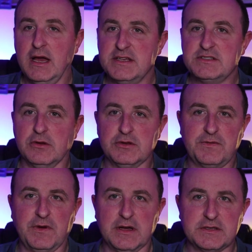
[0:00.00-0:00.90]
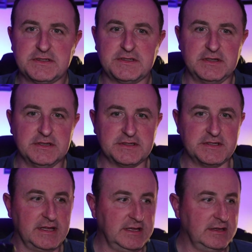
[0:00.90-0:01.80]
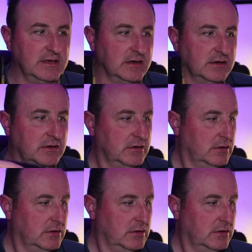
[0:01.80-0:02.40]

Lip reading: It's not as fast as the